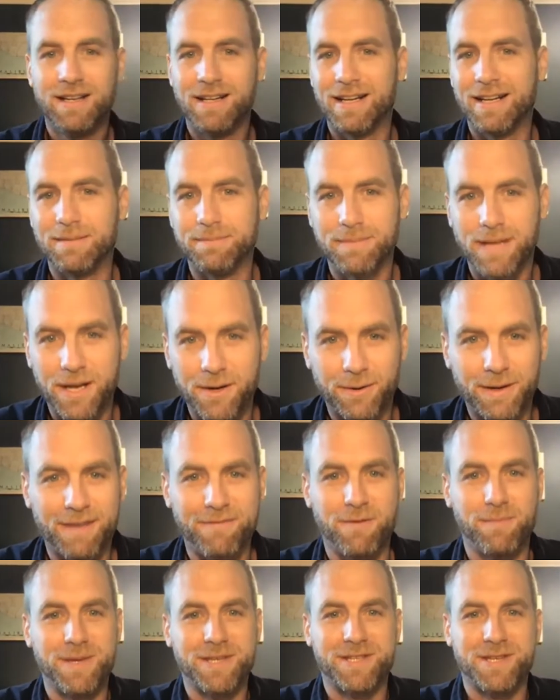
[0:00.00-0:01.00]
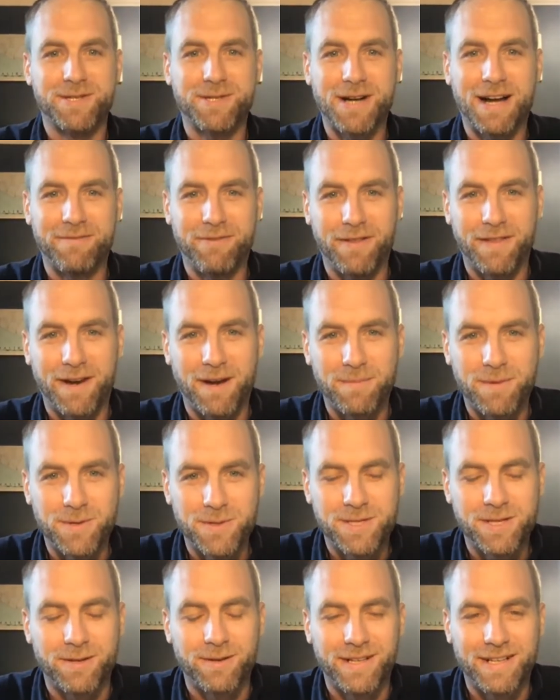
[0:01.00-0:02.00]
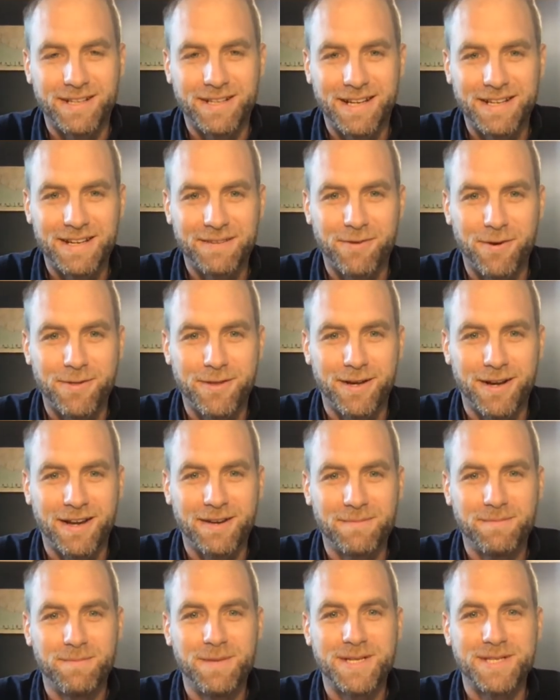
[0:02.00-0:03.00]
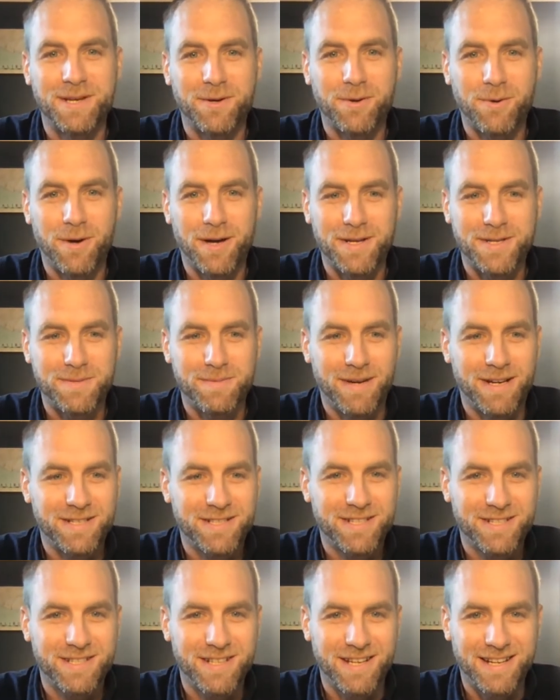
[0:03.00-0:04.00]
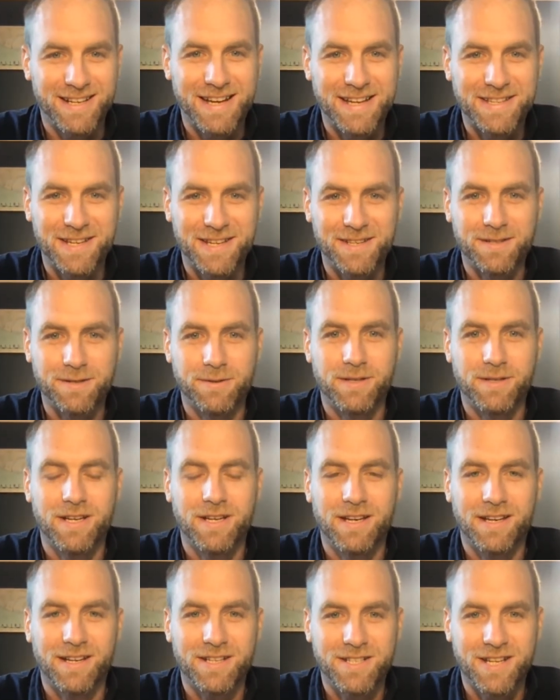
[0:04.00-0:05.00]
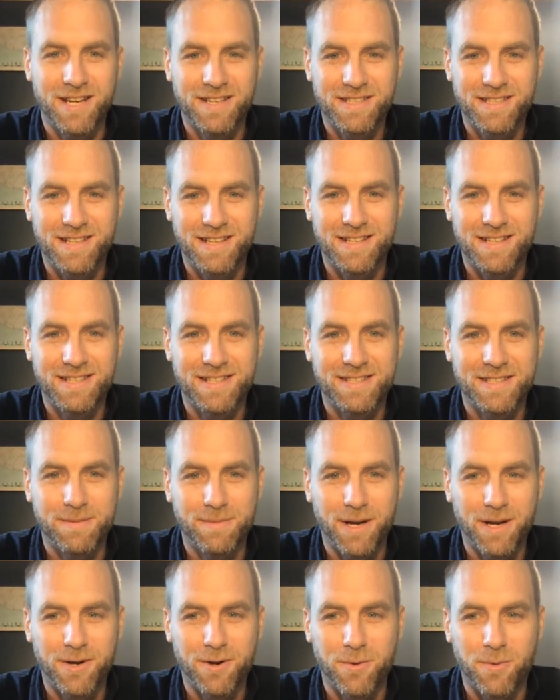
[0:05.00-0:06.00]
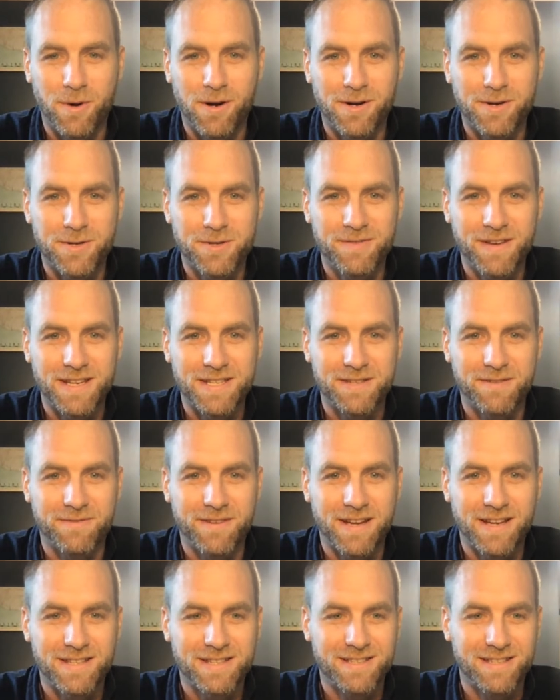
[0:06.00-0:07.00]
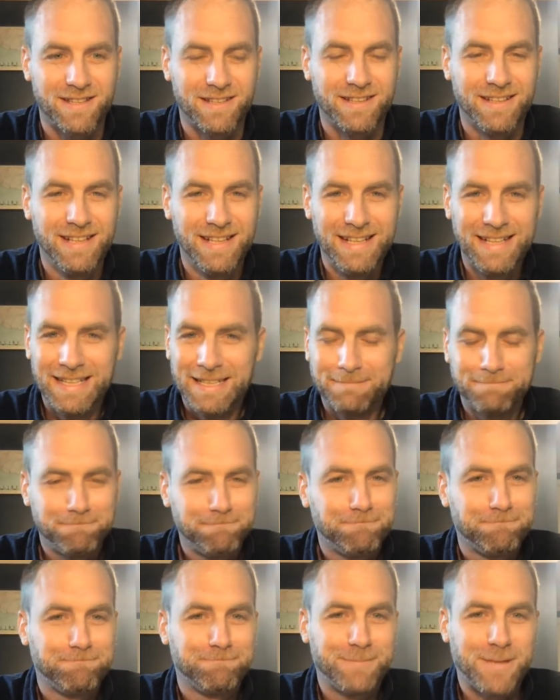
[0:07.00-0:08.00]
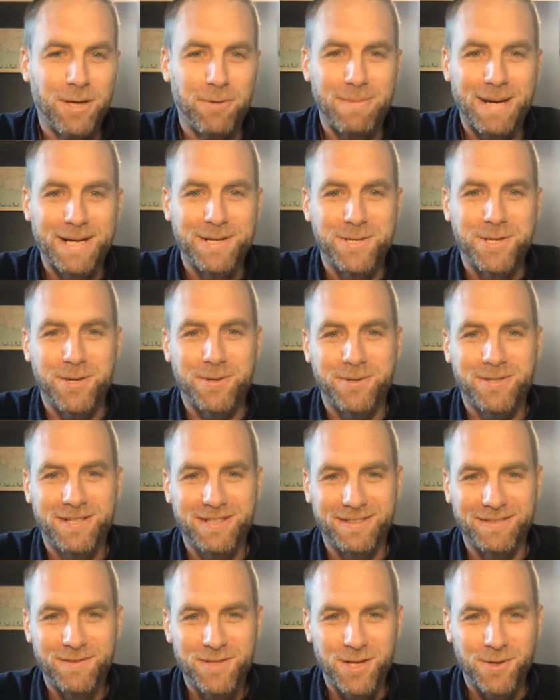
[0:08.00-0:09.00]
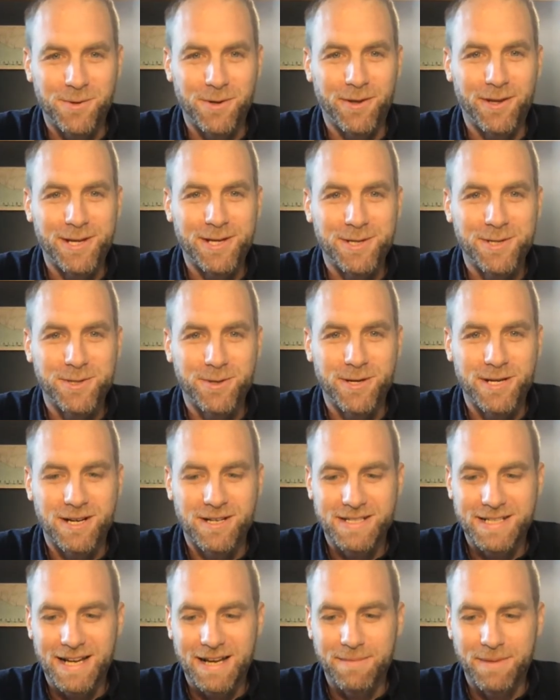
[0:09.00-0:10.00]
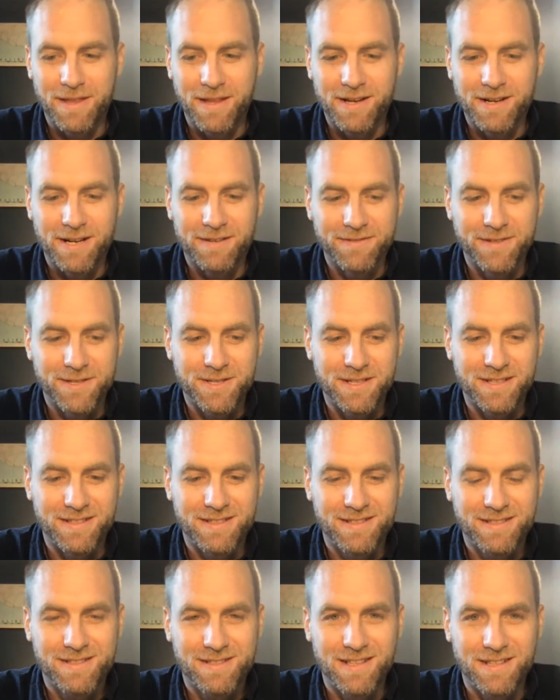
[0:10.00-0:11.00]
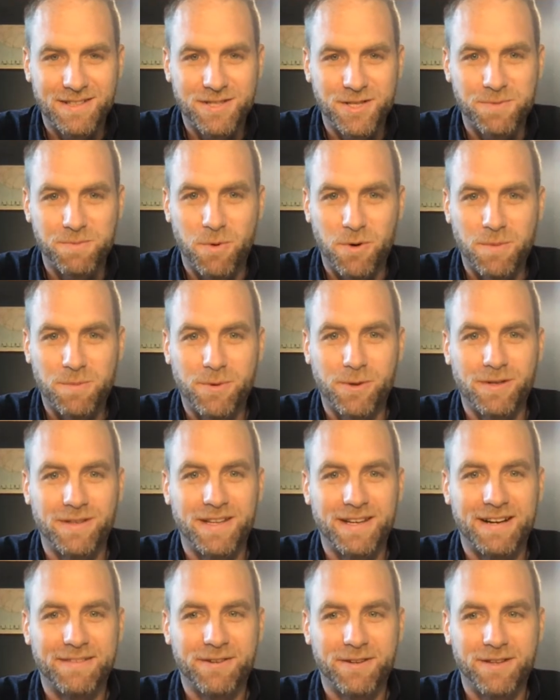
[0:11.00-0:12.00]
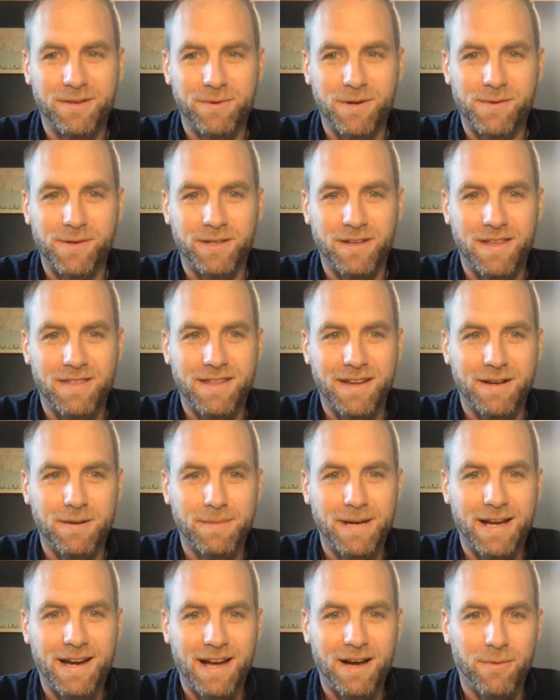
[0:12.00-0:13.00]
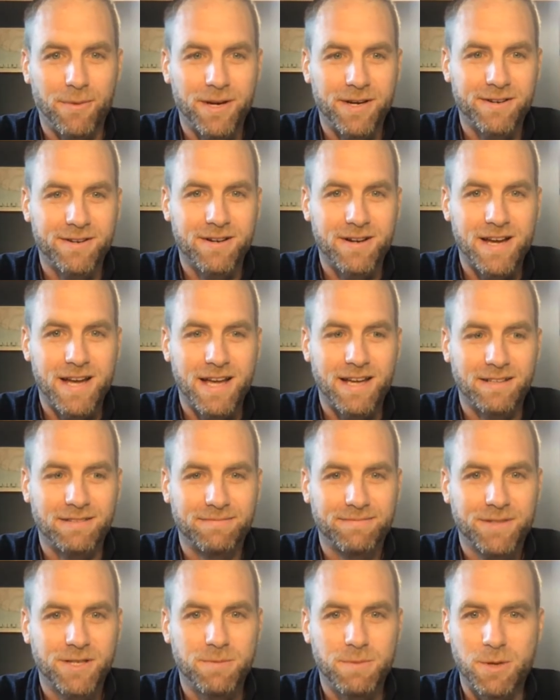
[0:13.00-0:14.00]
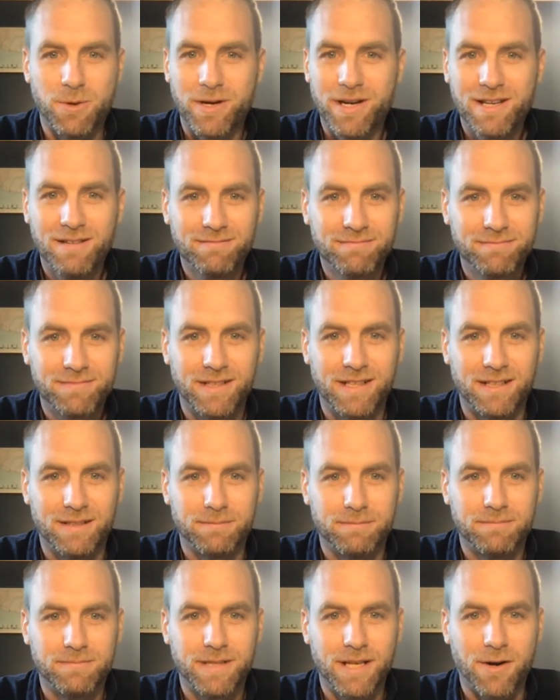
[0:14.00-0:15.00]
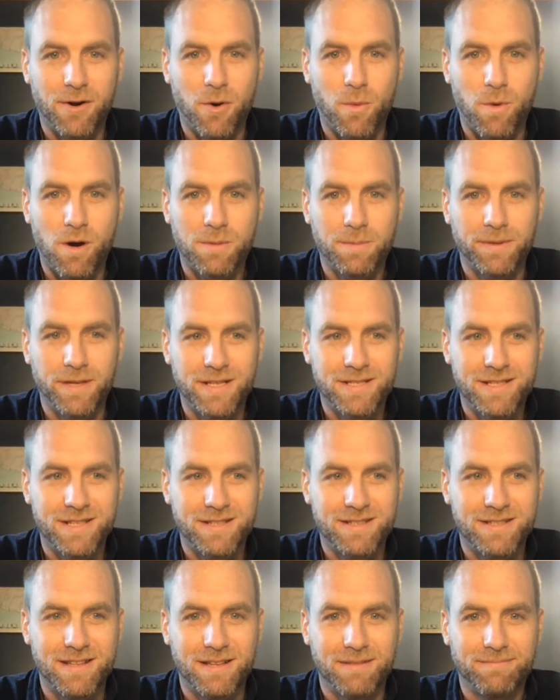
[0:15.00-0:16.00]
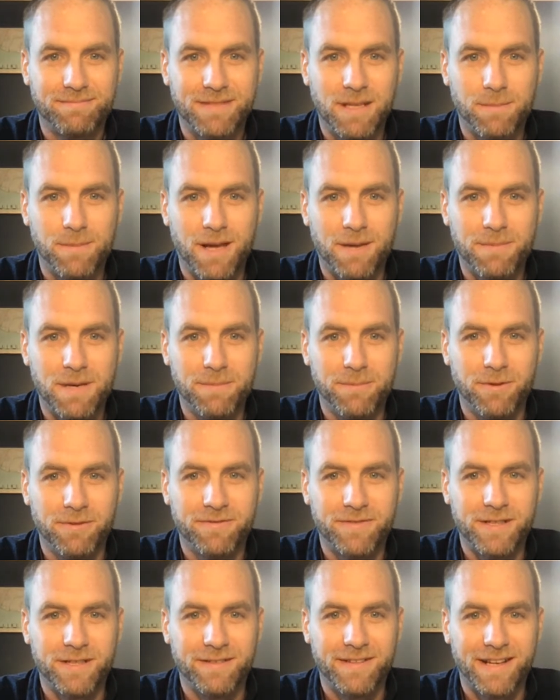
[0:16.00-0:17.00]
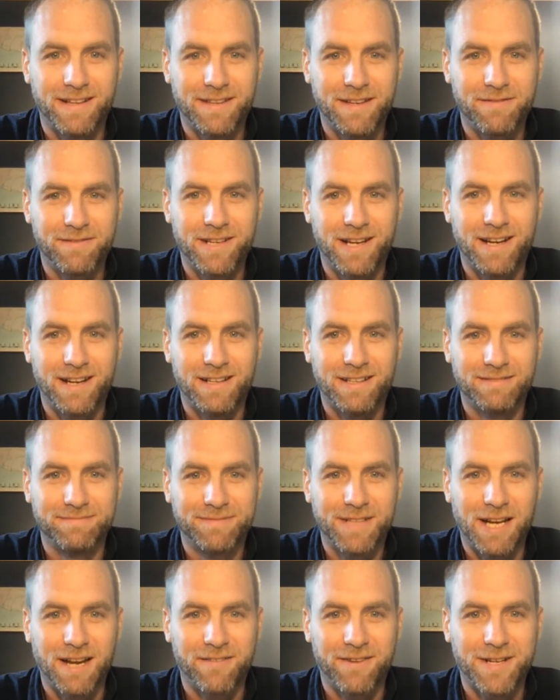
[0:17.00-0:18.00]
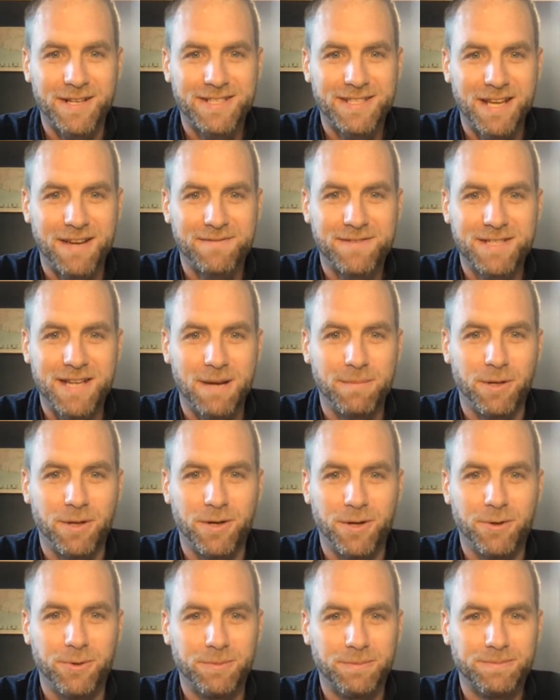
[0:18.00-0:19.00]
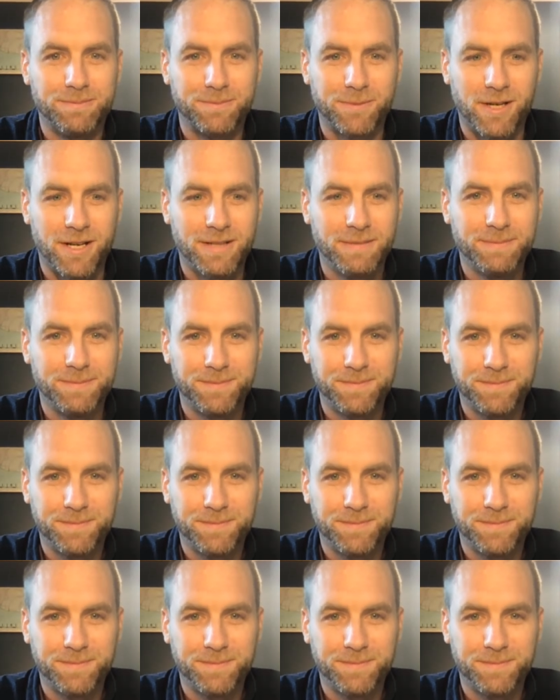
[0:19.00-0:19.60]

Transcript: I don't have the business travel that I'm used to. I never thought I'd miss it quite as much as I do, and getting a chance to see my coworkers face to face and tell bad jokes and generally enjoy our time in the office. It's just more important than ever that we really think about how we create community in our workplaces that make people feel like they've got a kind of like a safe, stable home, right?